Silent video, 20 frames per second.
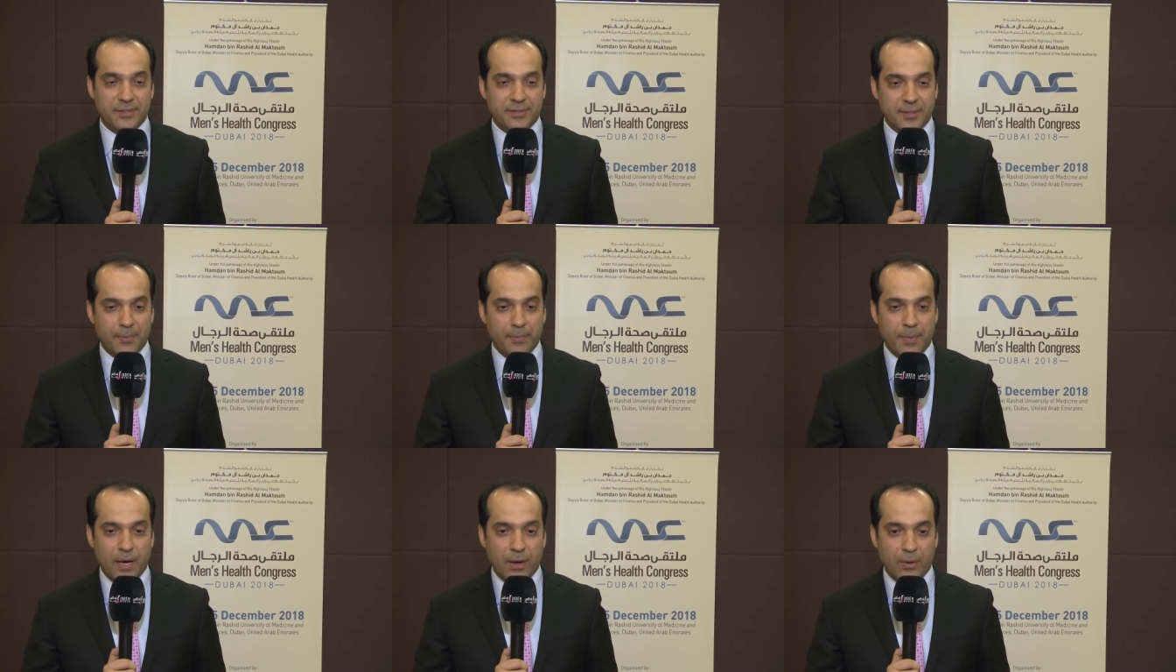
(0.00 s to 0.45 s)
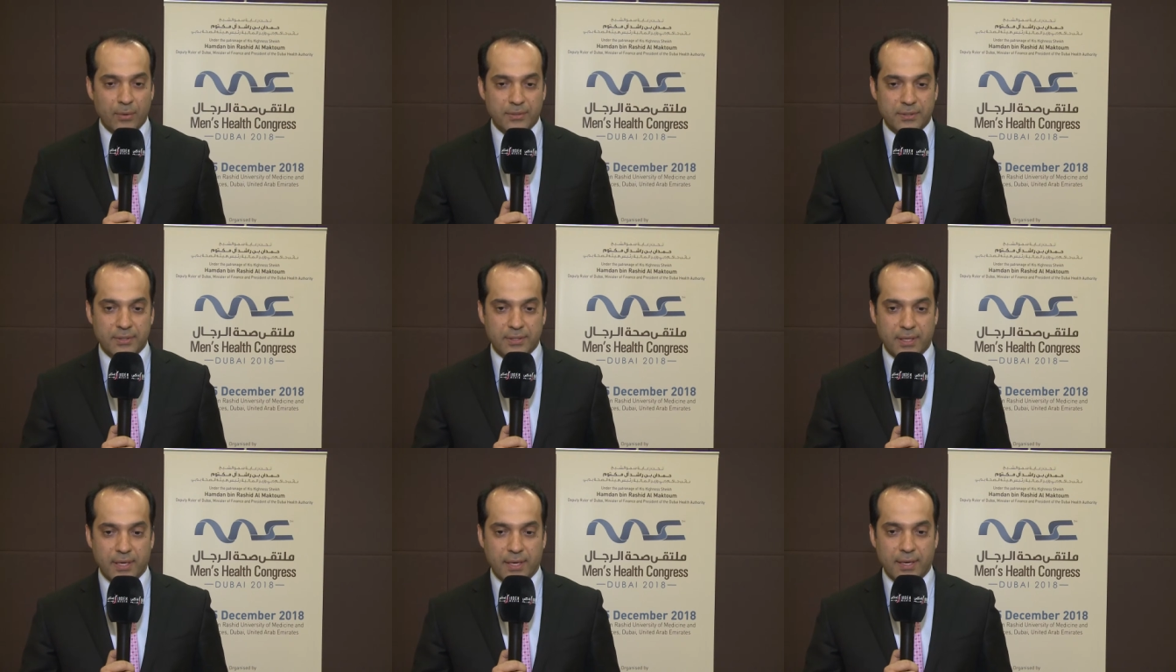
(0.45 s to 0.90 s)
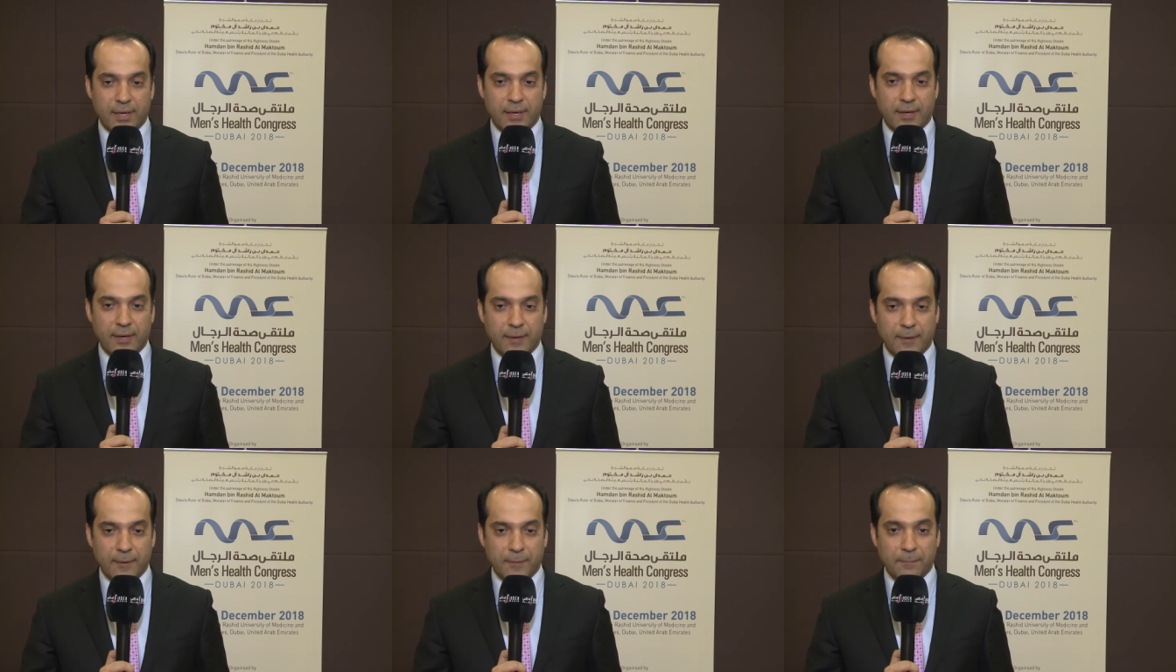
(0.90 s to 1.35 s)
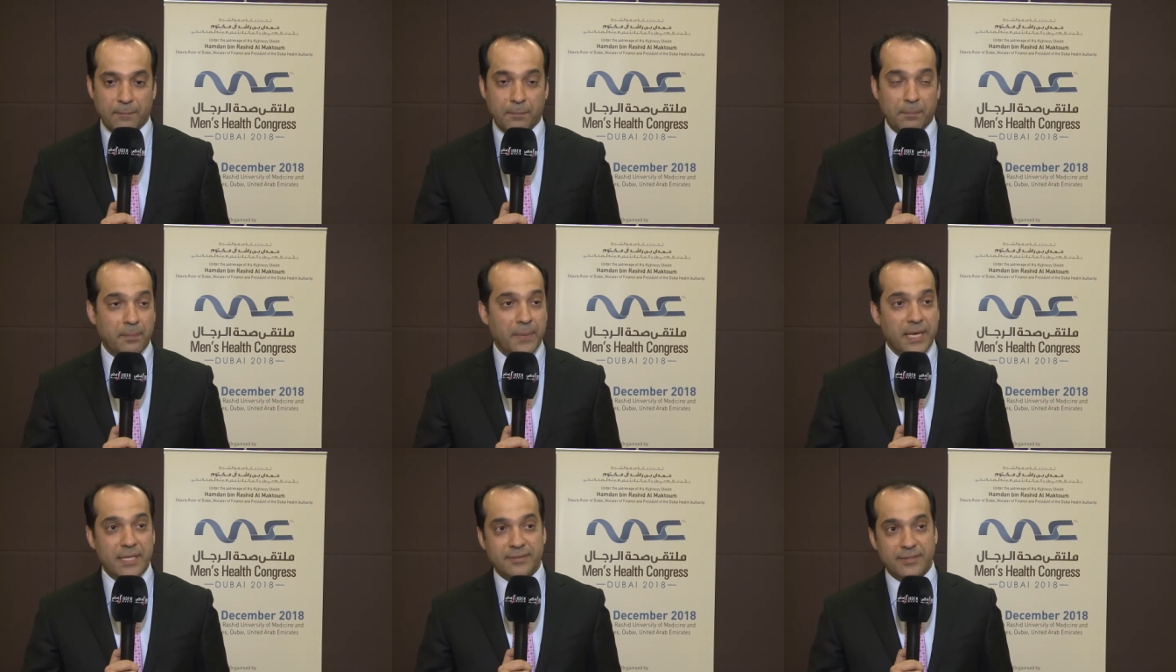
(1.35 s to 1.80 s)
is about
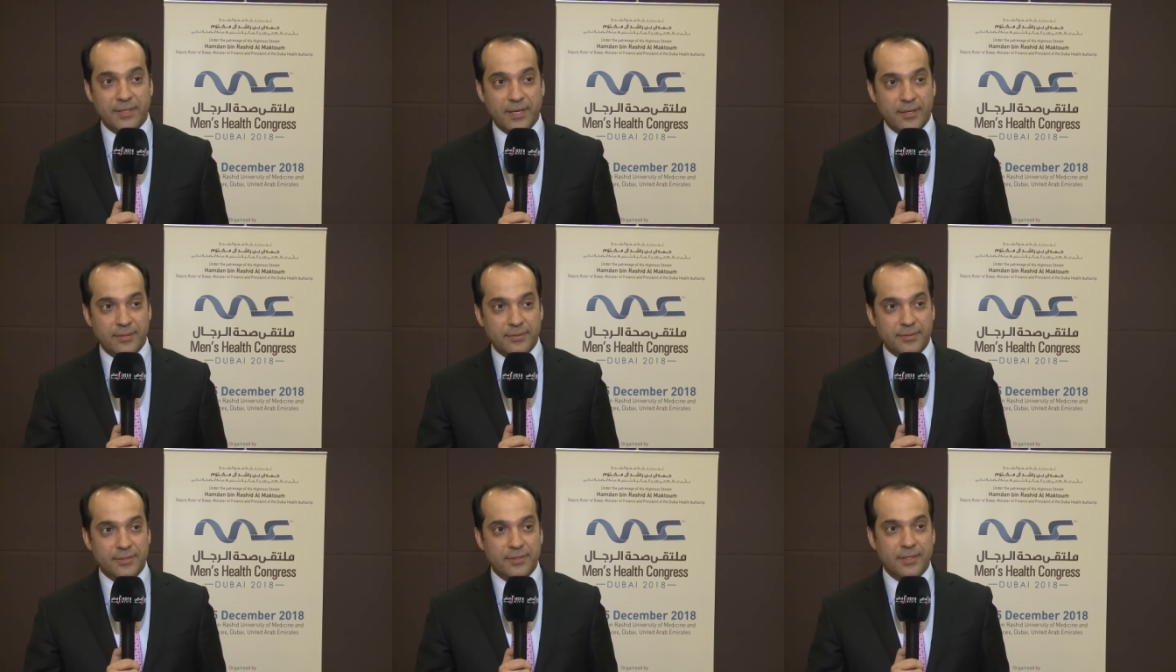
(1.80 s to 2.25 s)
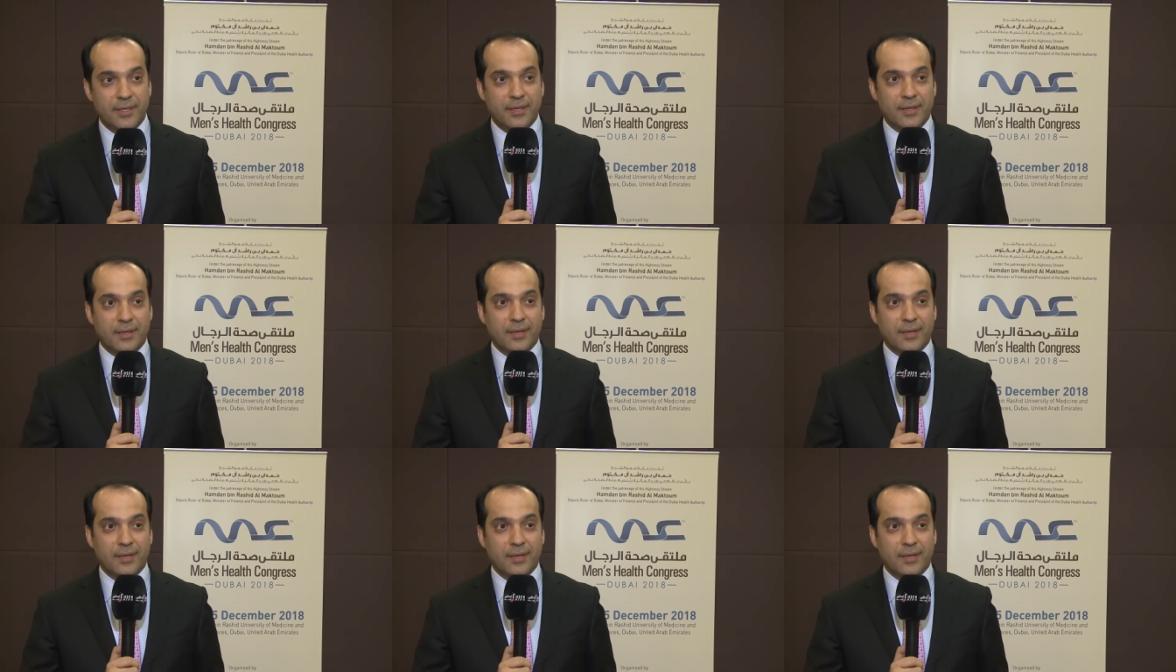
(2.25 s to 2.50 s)
um, men's health